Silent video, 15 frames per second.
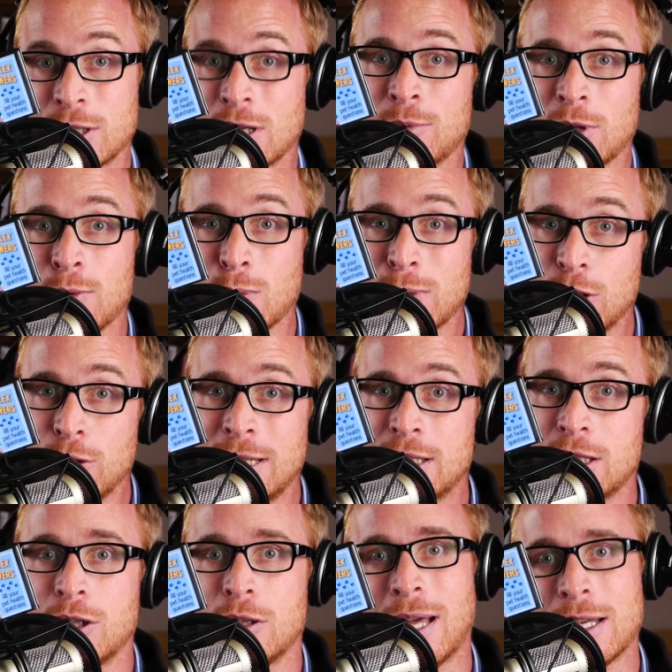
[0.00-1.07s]
And sometimes we do
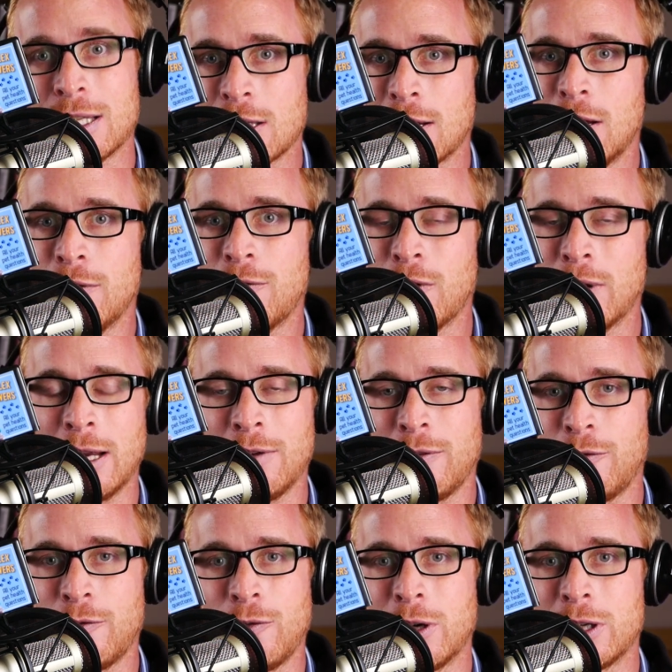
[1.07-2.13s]
need to do that. So
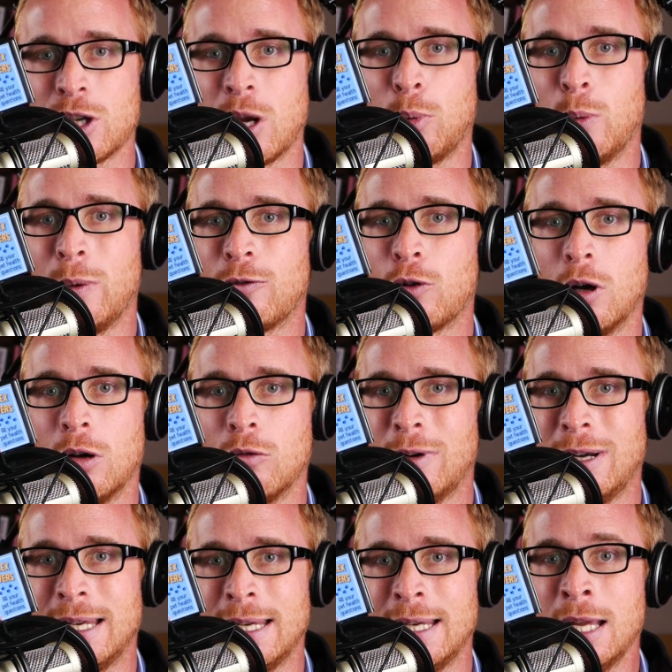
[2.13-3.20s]
for example, we've got a
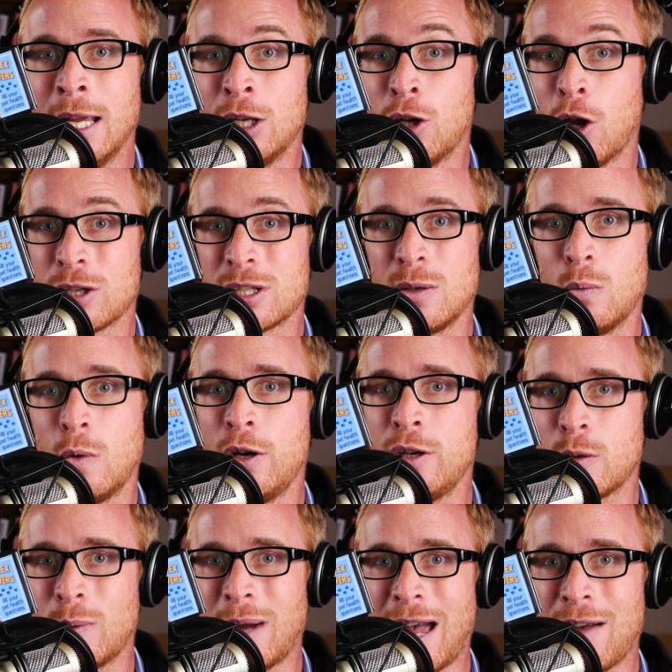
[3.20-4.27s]
really nasty
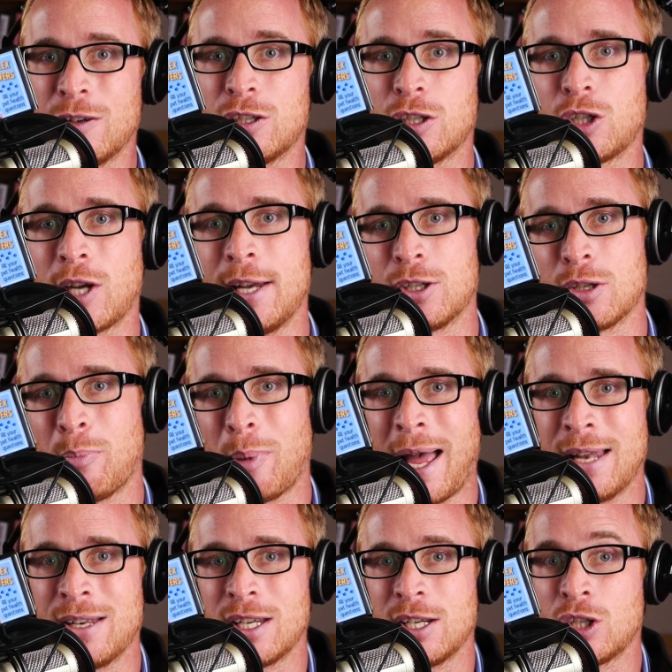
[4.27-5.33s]
wound and we're having to change a
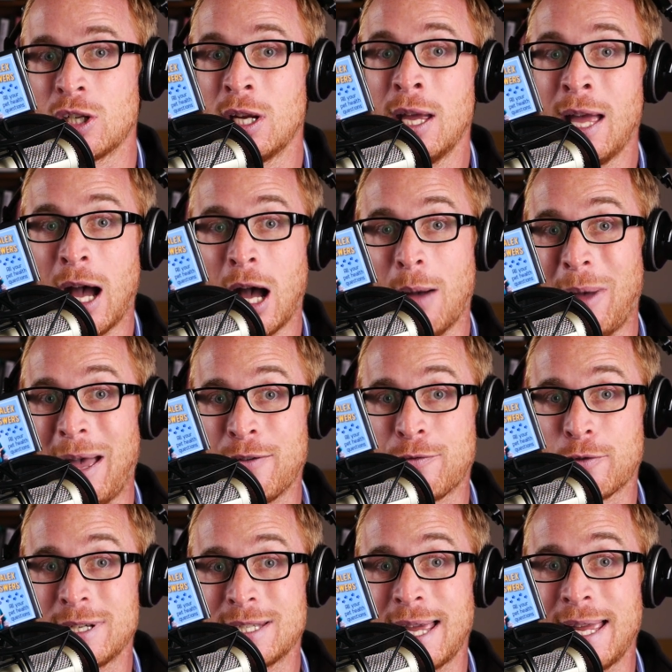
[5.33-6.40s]
bandage
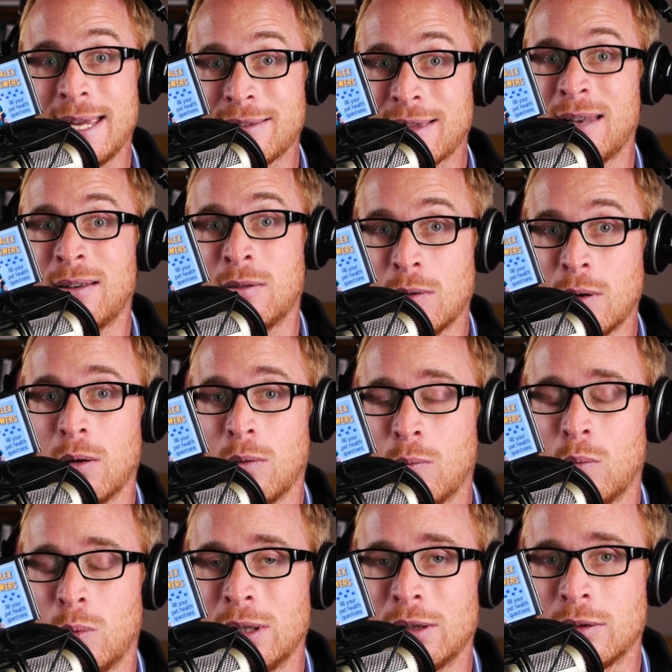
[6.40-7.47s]
every day, then
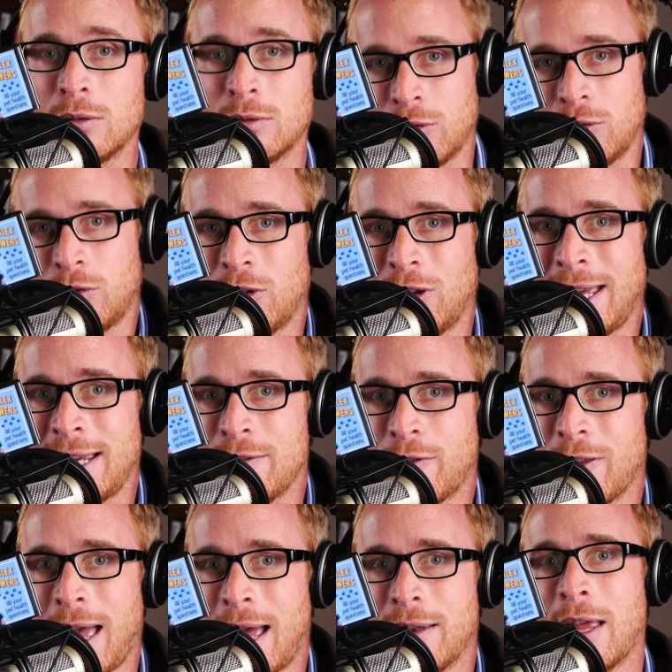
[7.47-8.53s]
we'll sedate
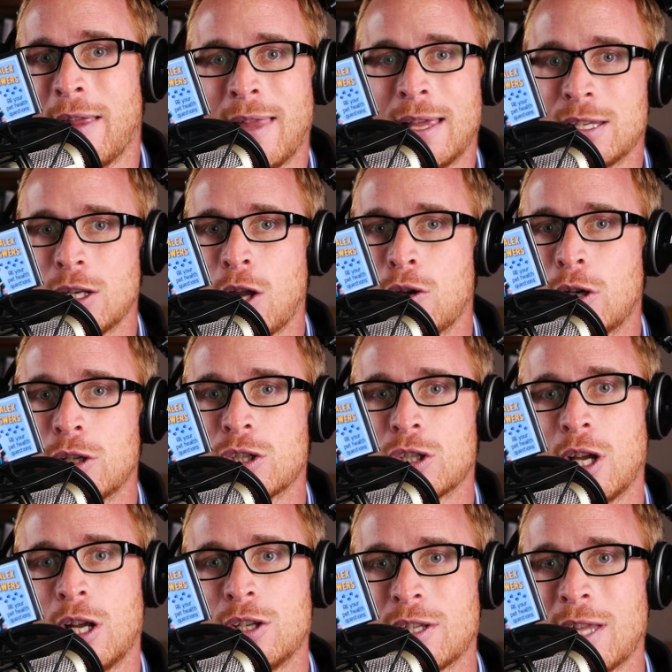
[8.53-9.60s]
for that, and there's no
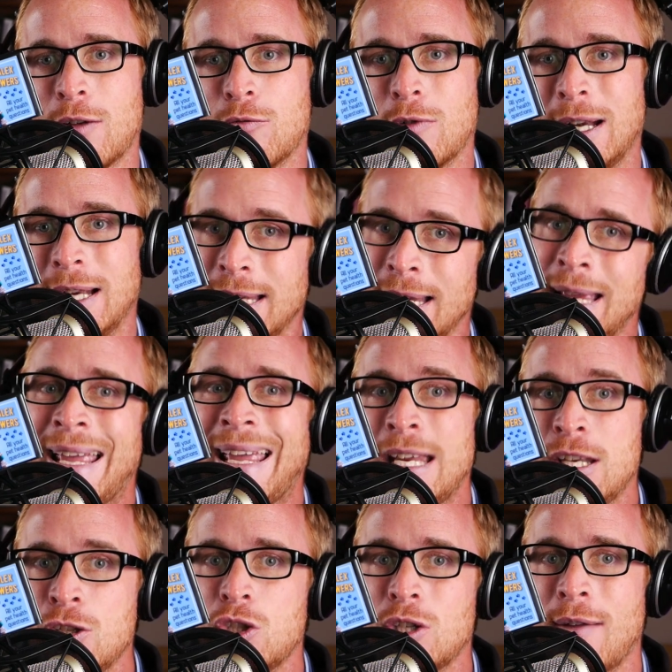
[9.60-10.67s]
concerns there really
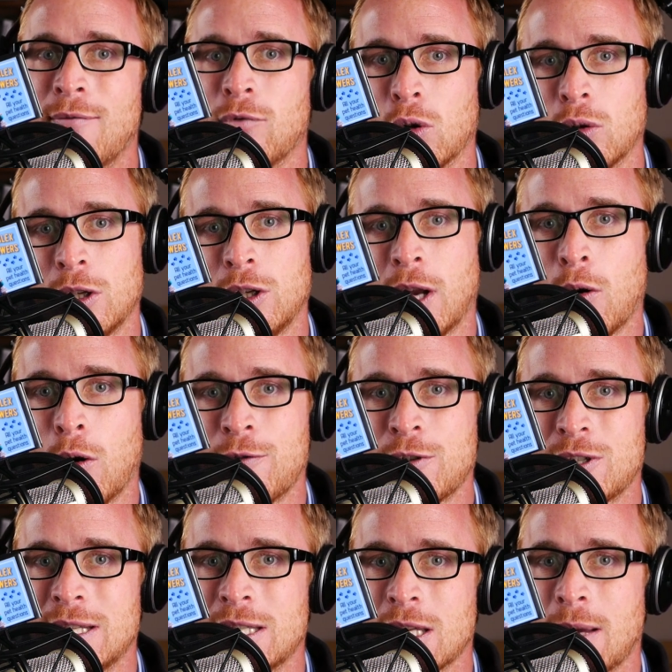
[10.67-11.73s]
in general. You know,
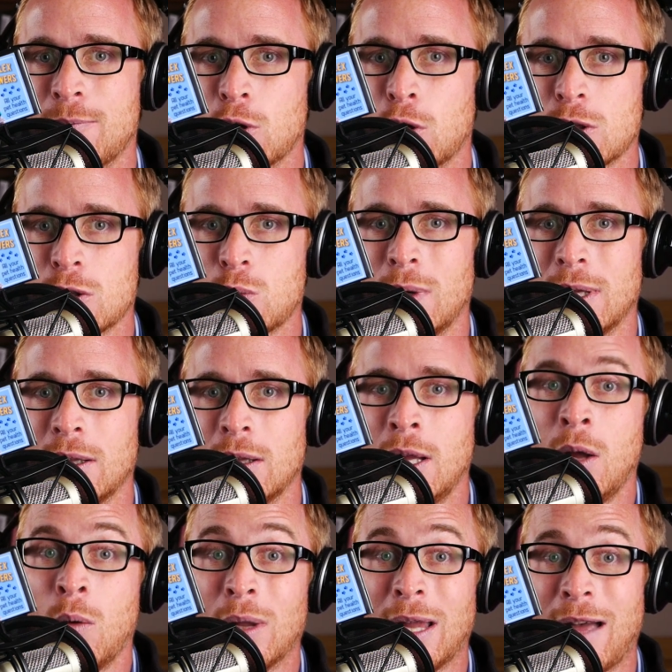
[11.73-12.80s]
obviously some dogs will
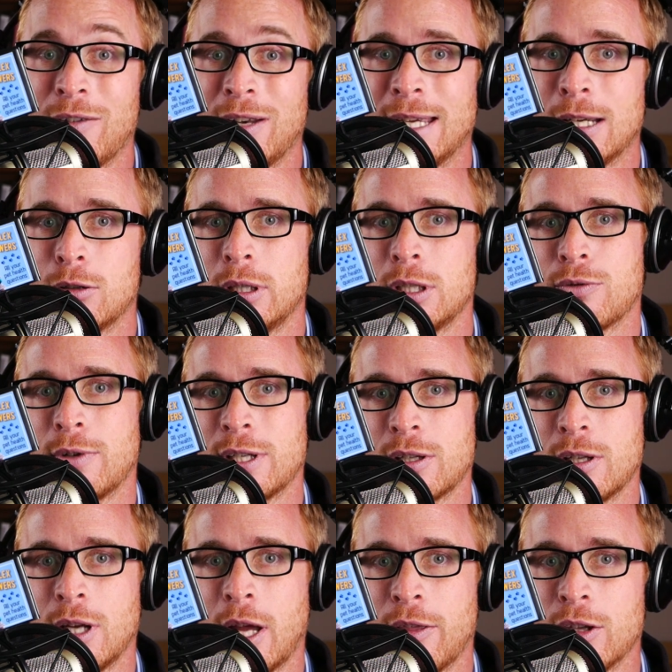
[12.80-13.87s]
have an increased
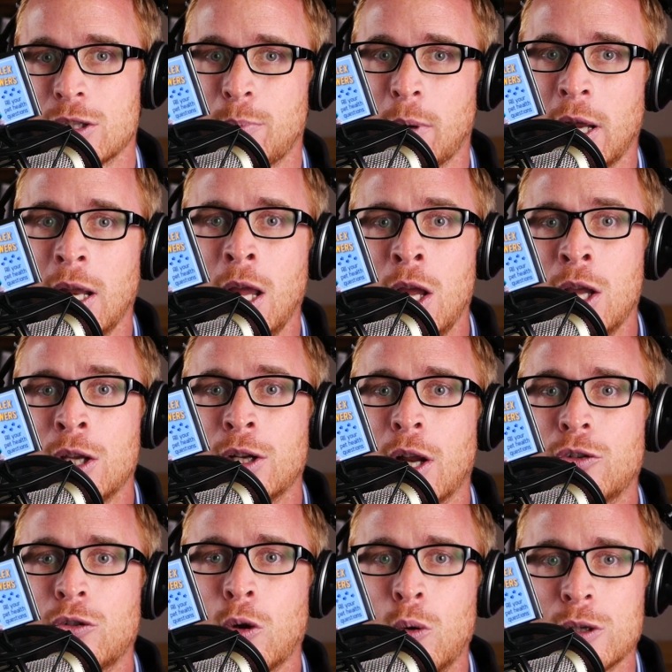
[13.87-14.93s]
risk than others, but you
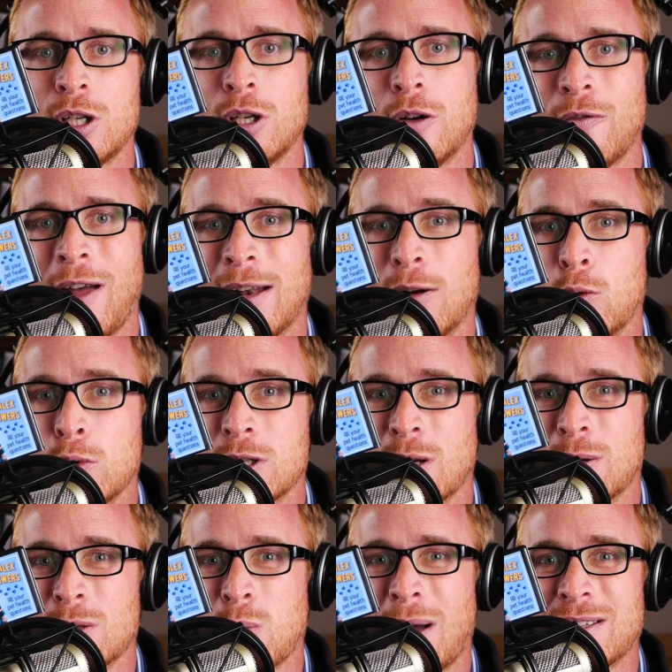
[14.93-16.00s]
know, talk to your vet
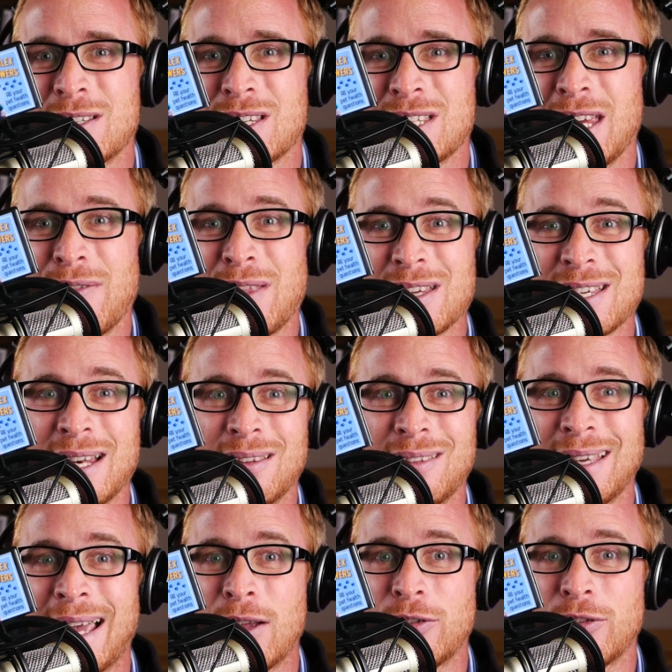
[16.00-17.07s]
also as well to see if there's
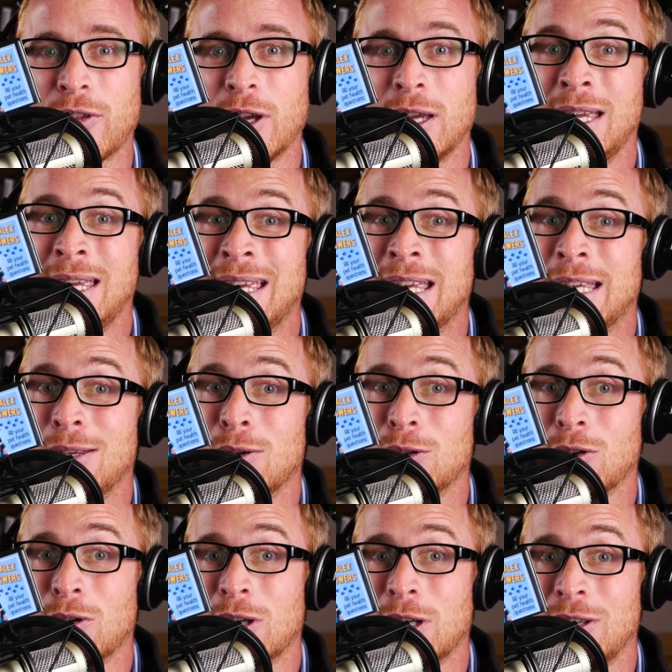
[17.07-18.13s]
anything else that your
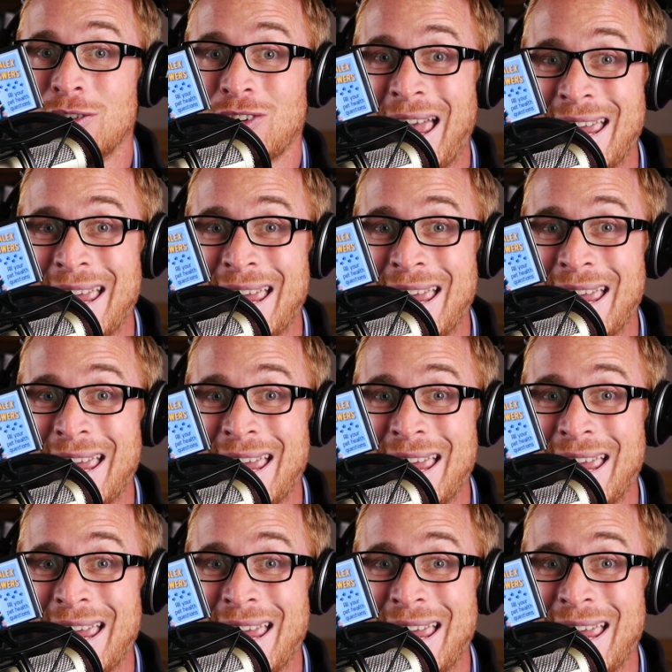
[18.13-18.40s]
dog can